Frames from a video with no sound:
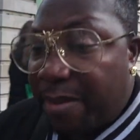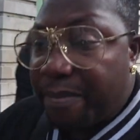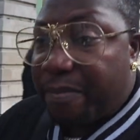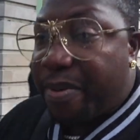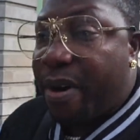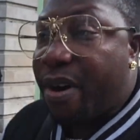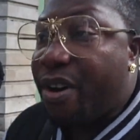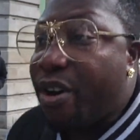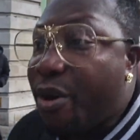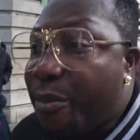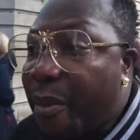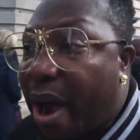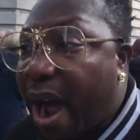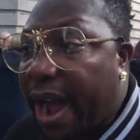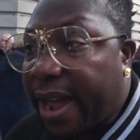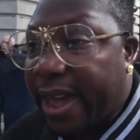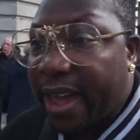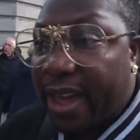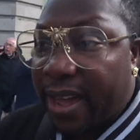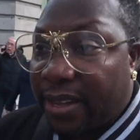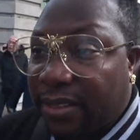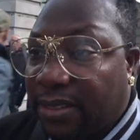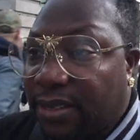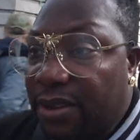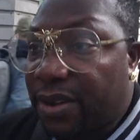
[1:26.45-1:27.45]
Borough
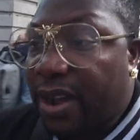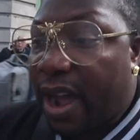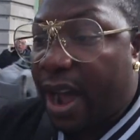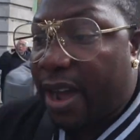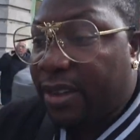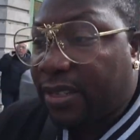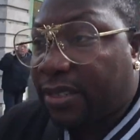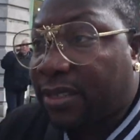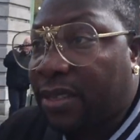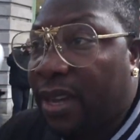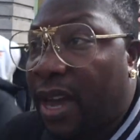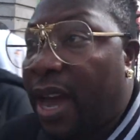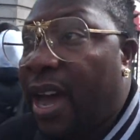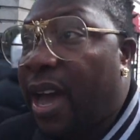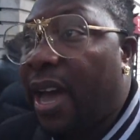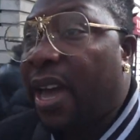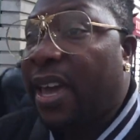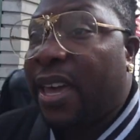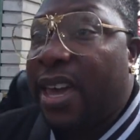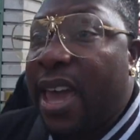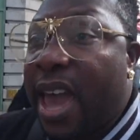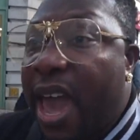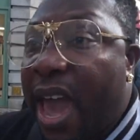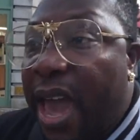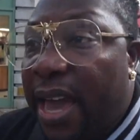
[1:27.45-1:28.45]
Market. So guys,
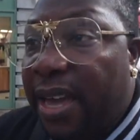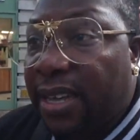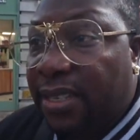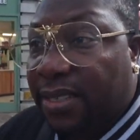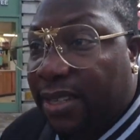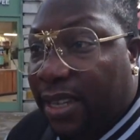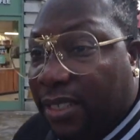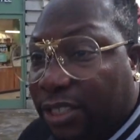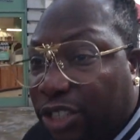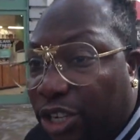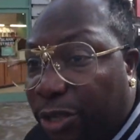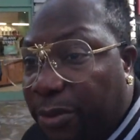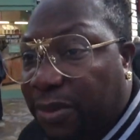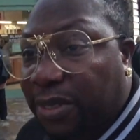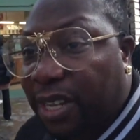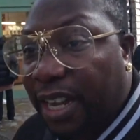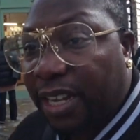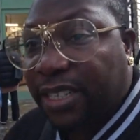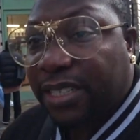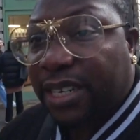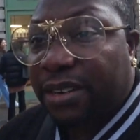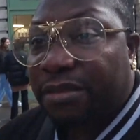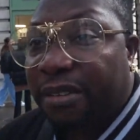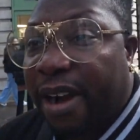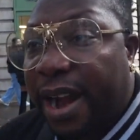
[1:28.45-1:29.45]
here is the tube
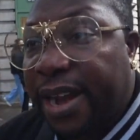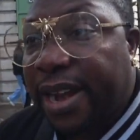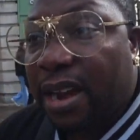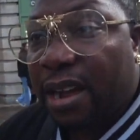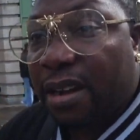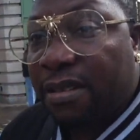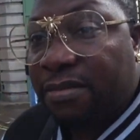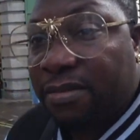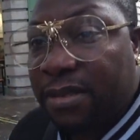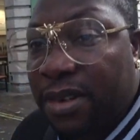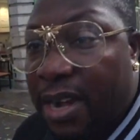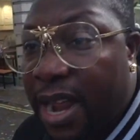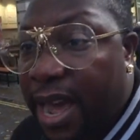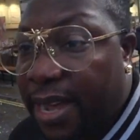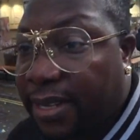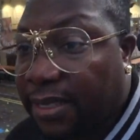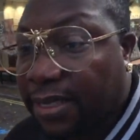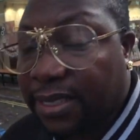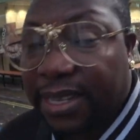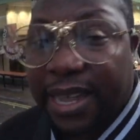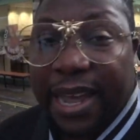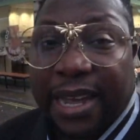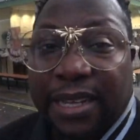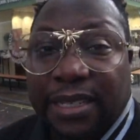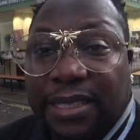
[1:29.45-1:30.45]
station right now.
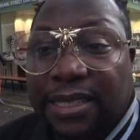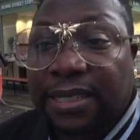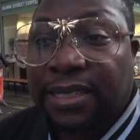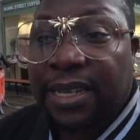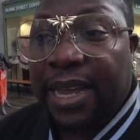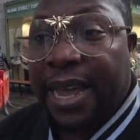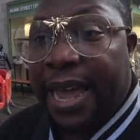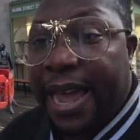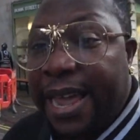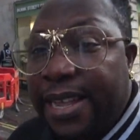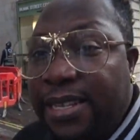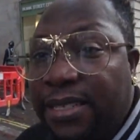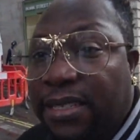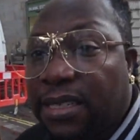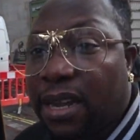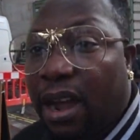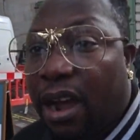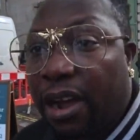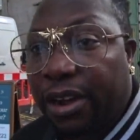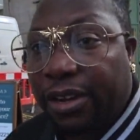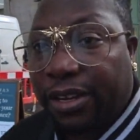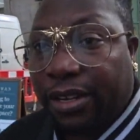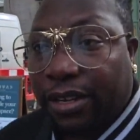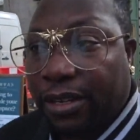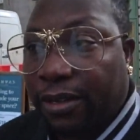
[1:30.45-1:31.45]
Let's get
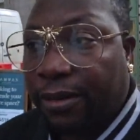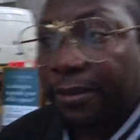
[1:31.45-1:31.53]
inside.